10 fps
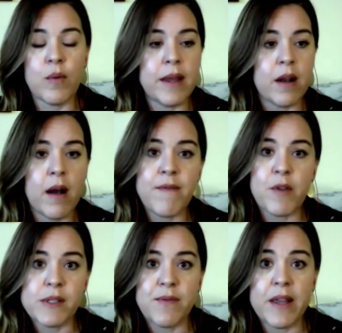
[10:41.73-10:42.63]
get off
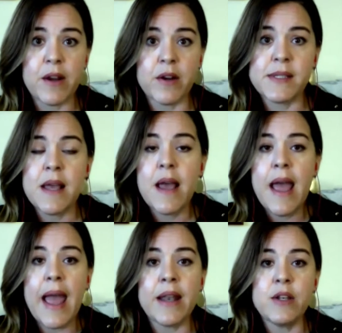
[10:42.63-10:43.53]
those fears
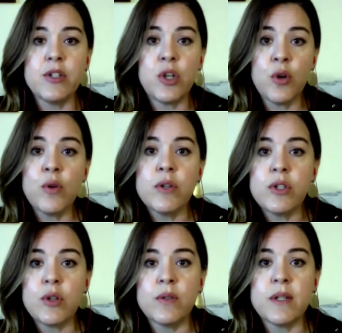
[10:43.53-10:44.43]
and tune
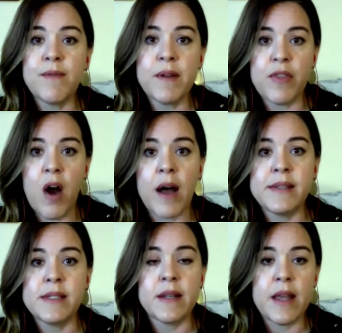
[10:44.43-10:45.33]
to different
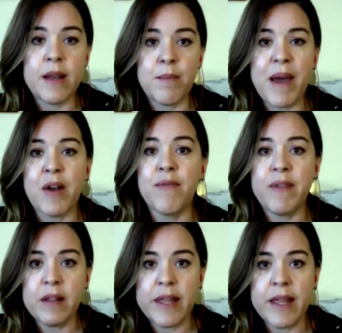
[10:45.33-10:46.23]
thoughts and better
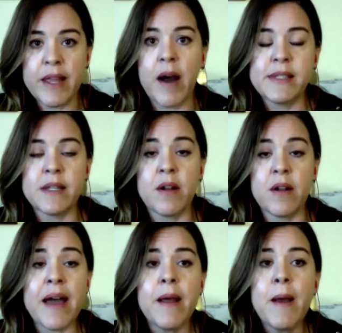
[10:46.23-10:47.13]
feeling thoughts and all
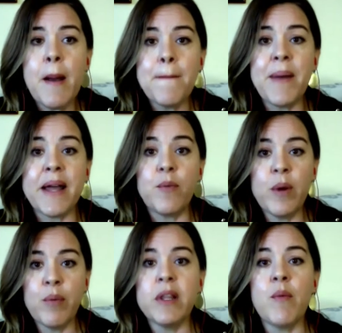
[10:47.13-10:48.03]
that. But
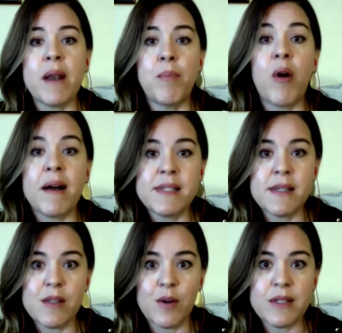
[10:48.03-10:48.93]
we really want to
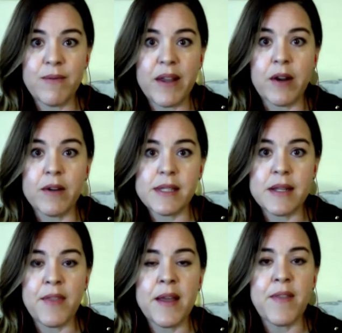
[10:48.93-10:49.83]
process those fears. And
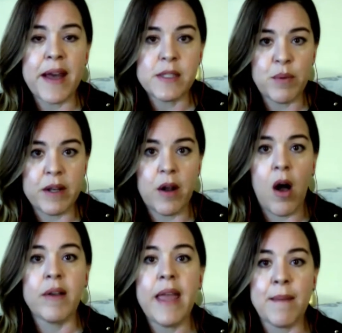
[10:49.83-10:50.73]
I think that's when it
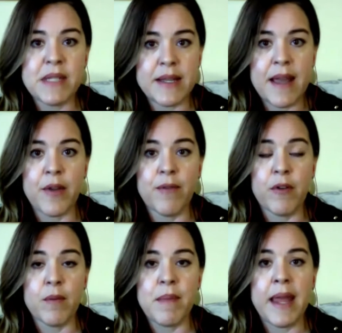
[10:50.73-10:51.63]
all came together
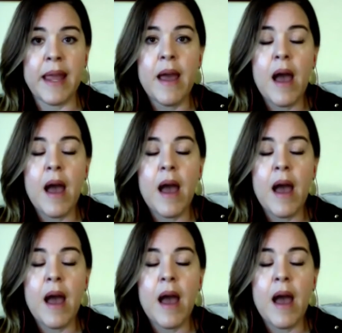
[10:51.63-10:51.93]
for me,